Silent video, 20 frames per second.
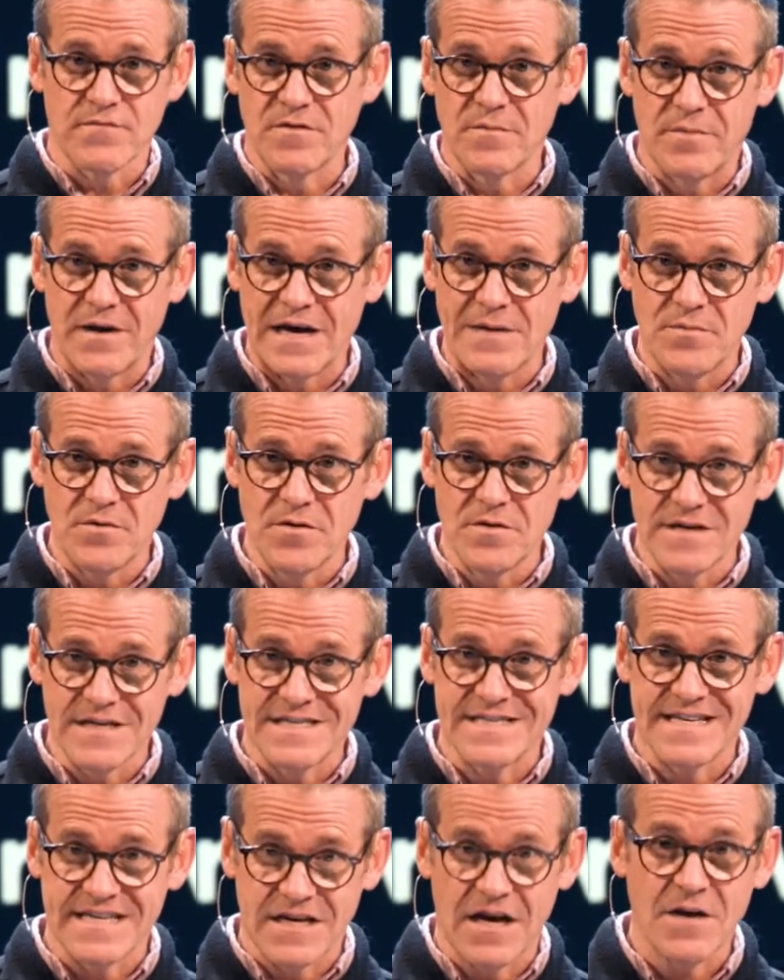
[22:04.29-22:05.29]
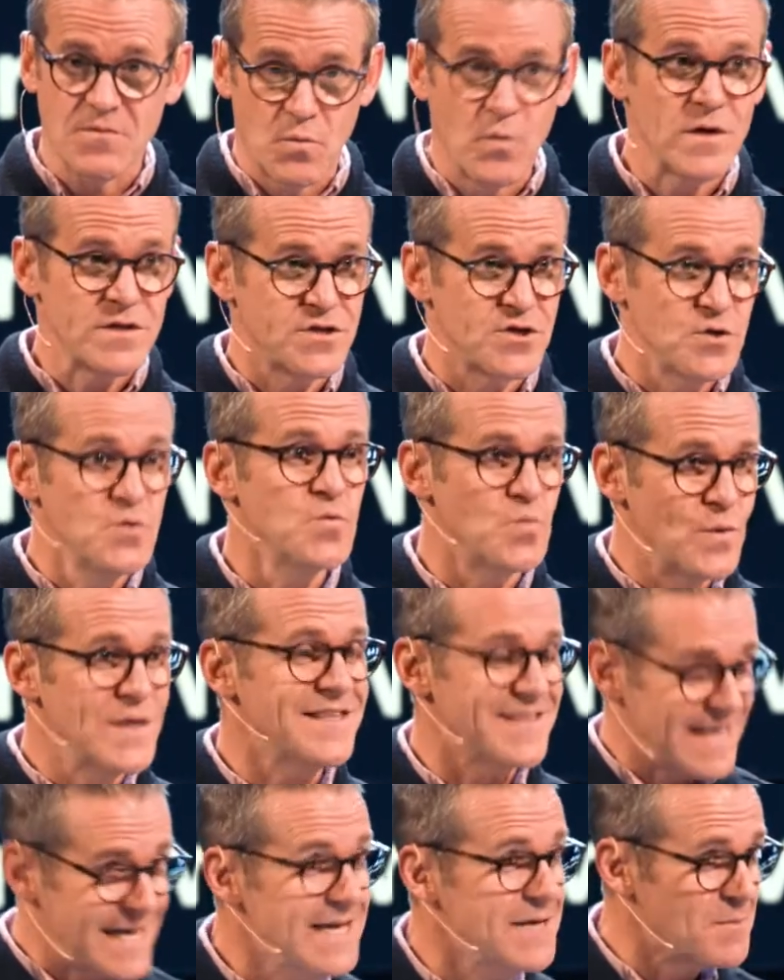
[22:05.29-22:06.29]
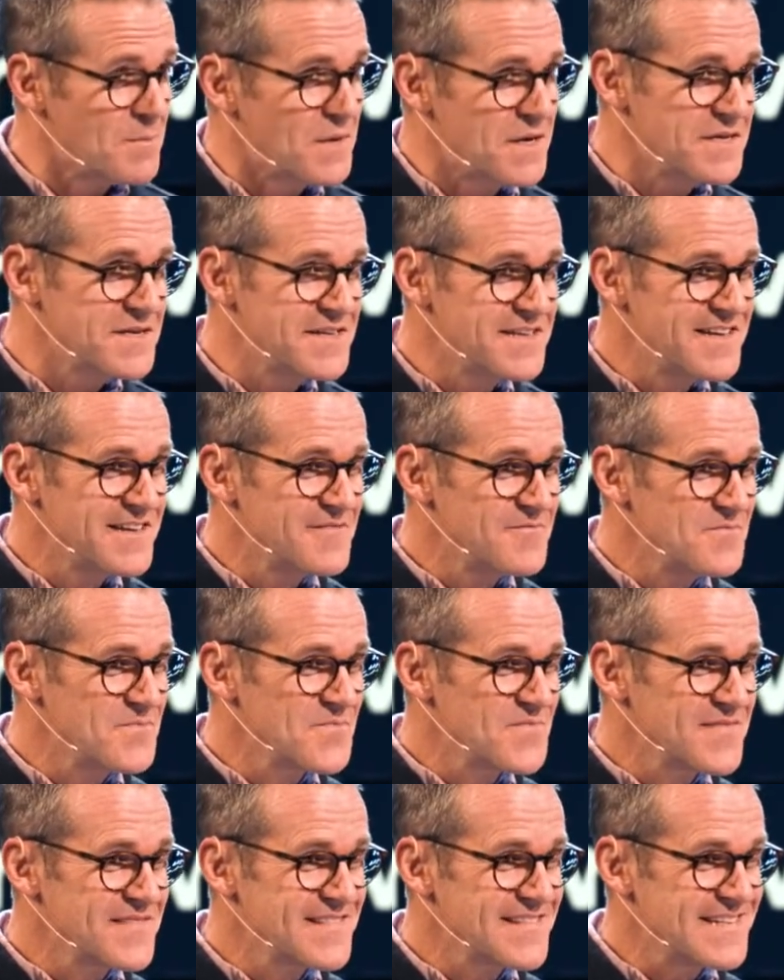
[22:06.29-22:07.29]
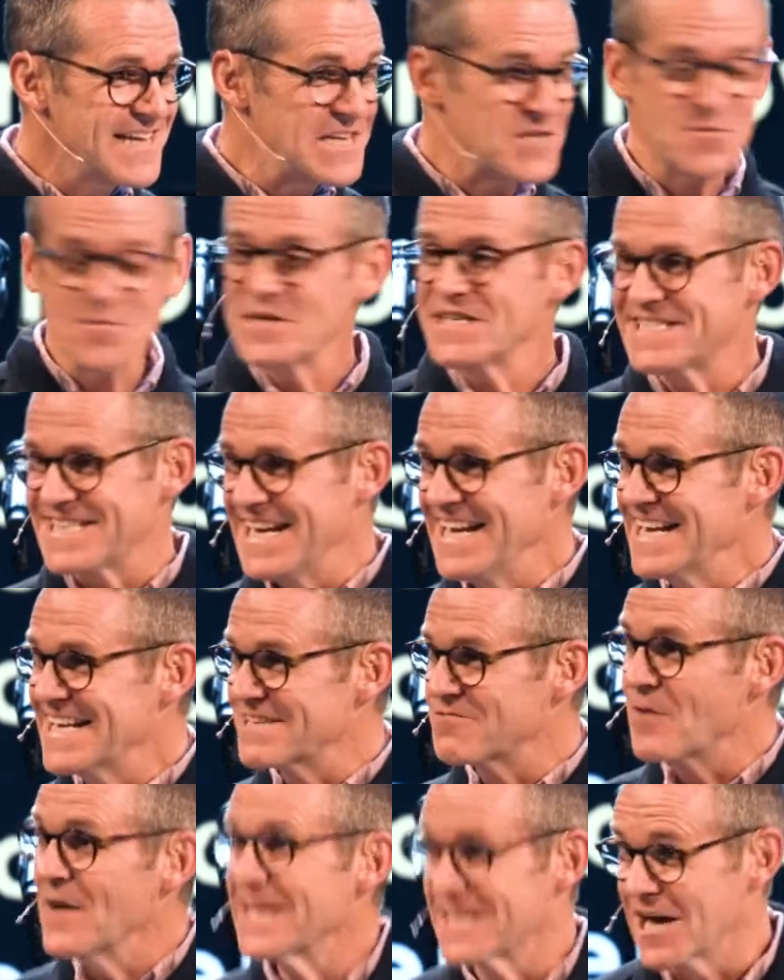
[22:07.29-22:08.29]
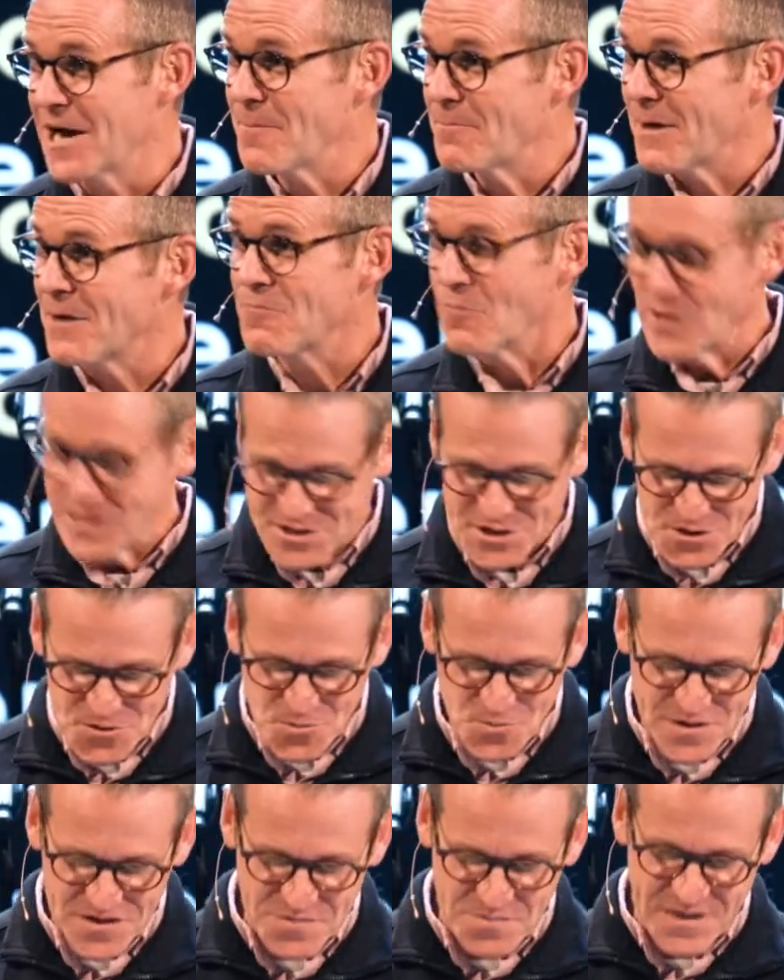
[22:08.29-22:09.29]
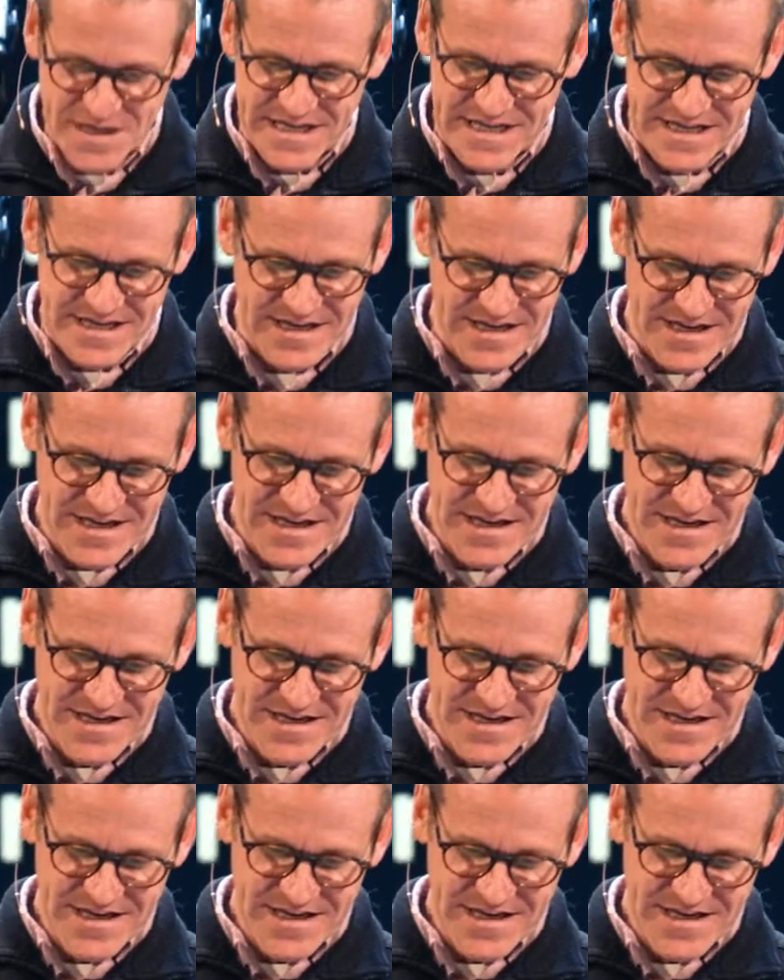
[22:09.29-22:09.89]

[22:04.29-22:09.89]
of the Bible, it's that God wants you with him. That's what he's saying. Wake up. I want you with me.